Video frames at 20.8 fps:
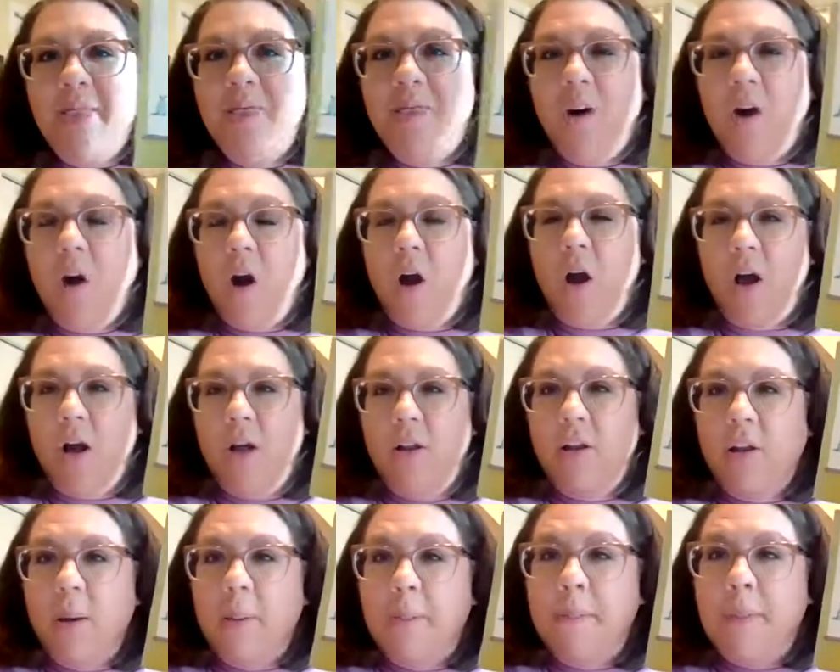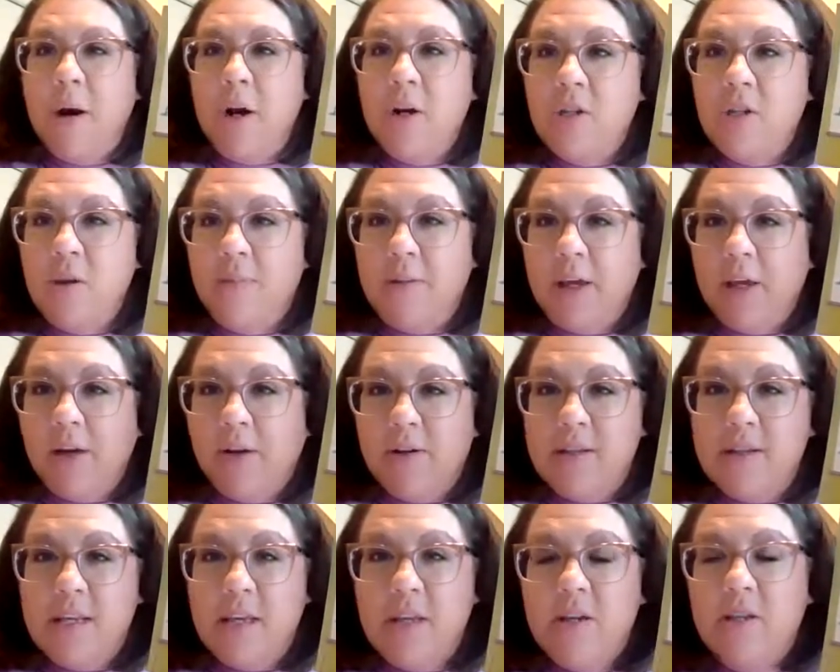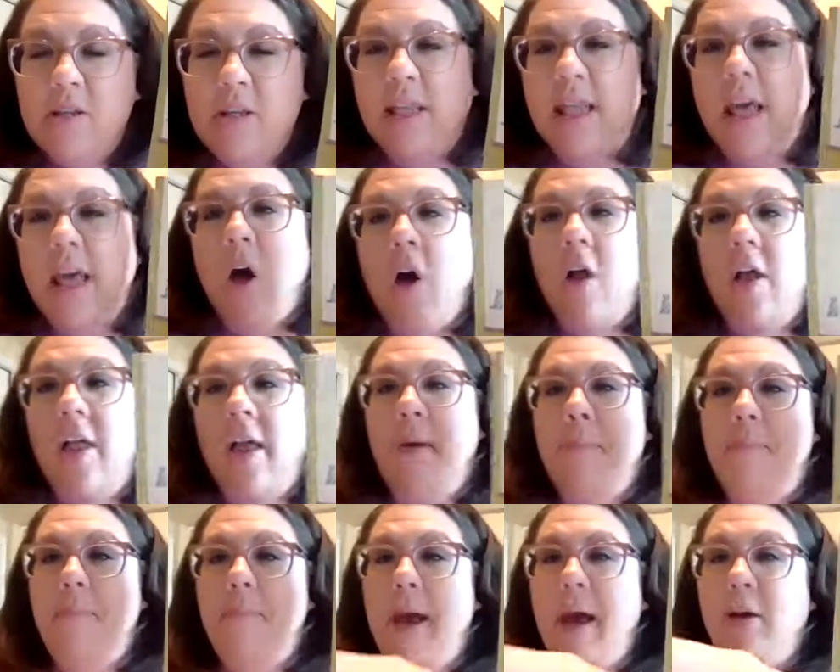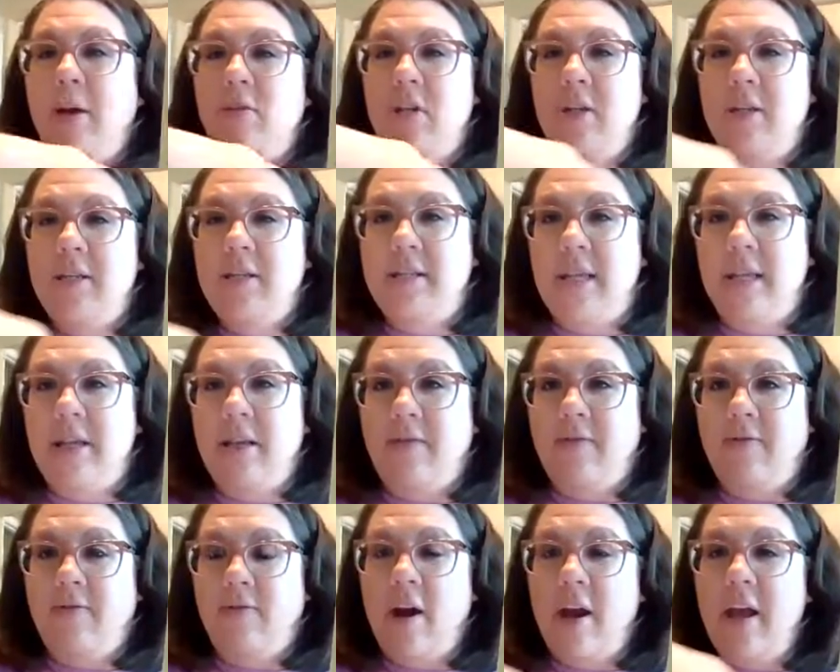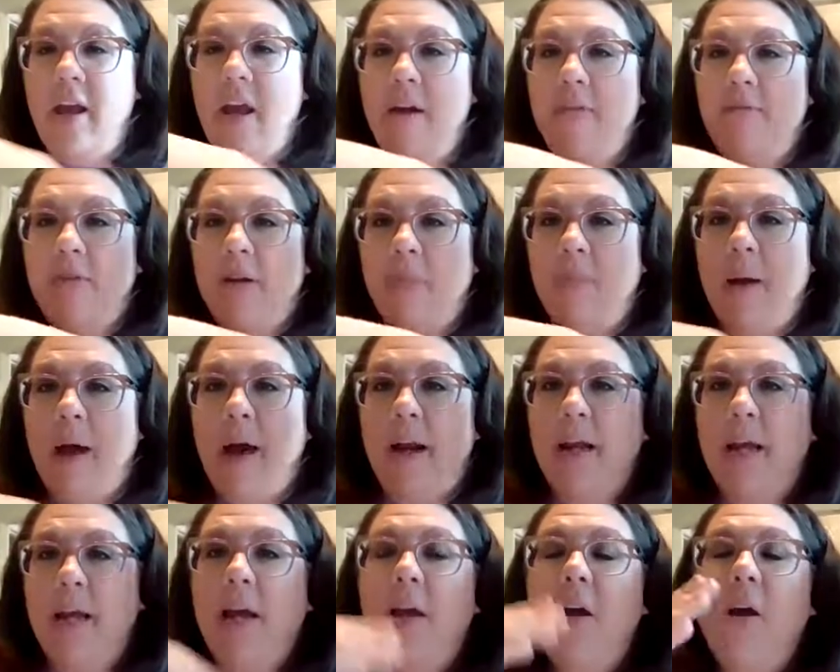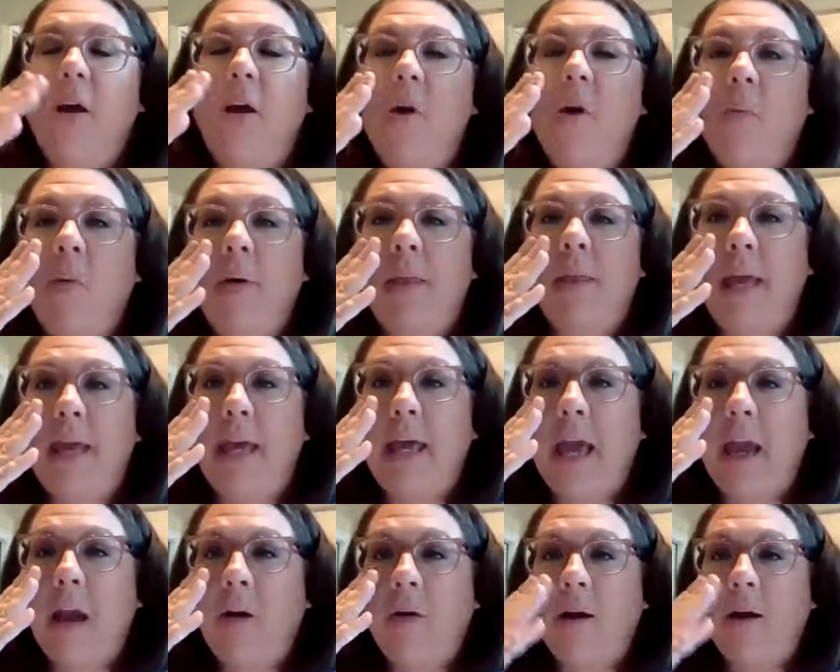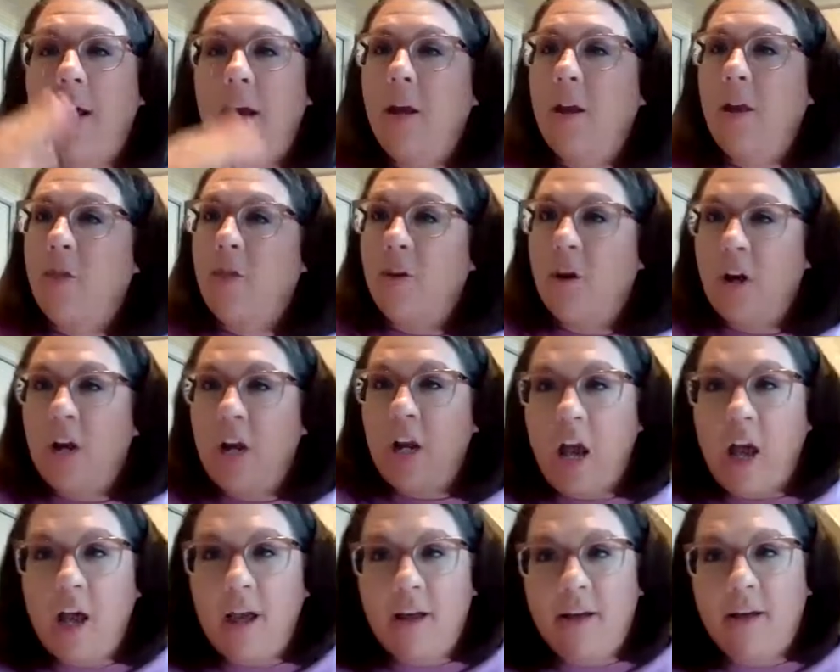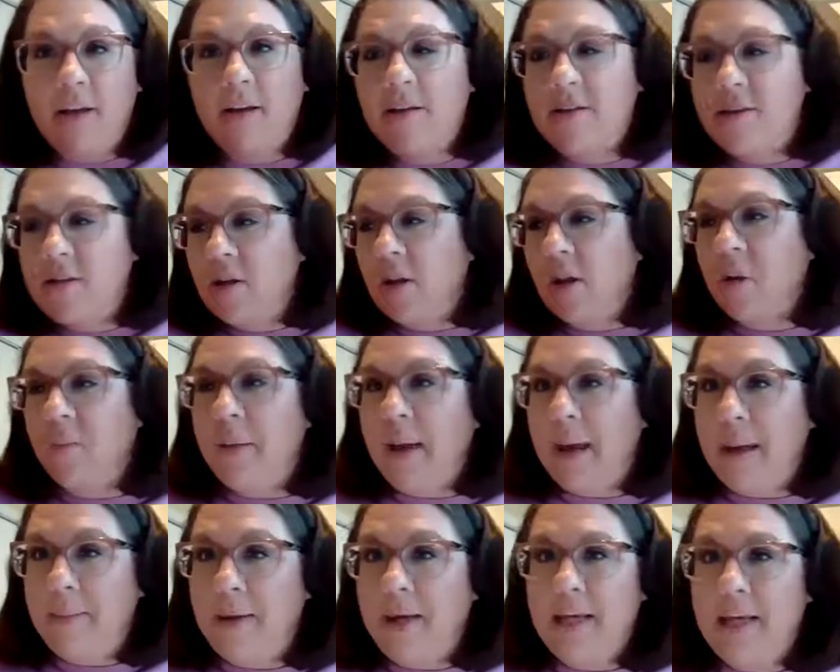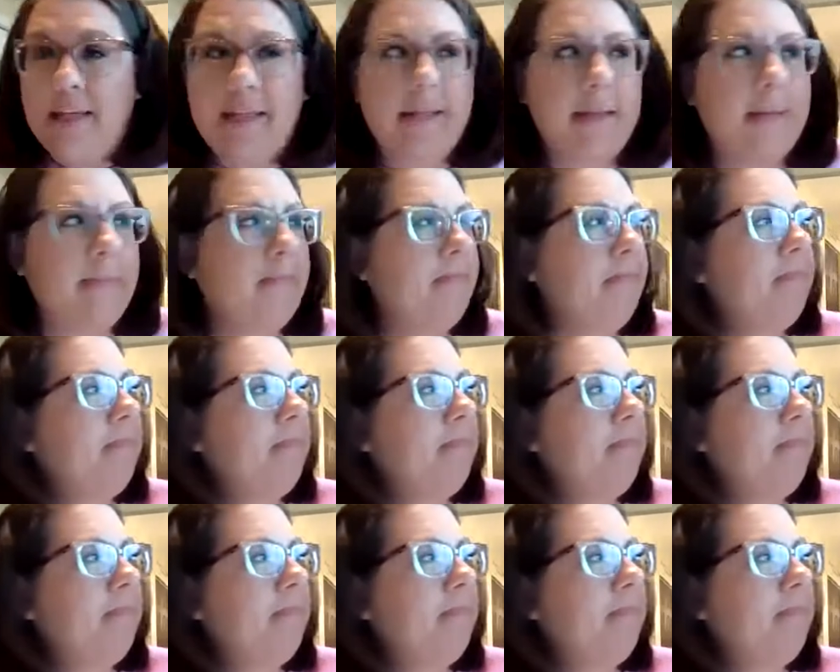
They're all marsupials. So they all have pouches in the front of their body where they carry their young, so they're babies.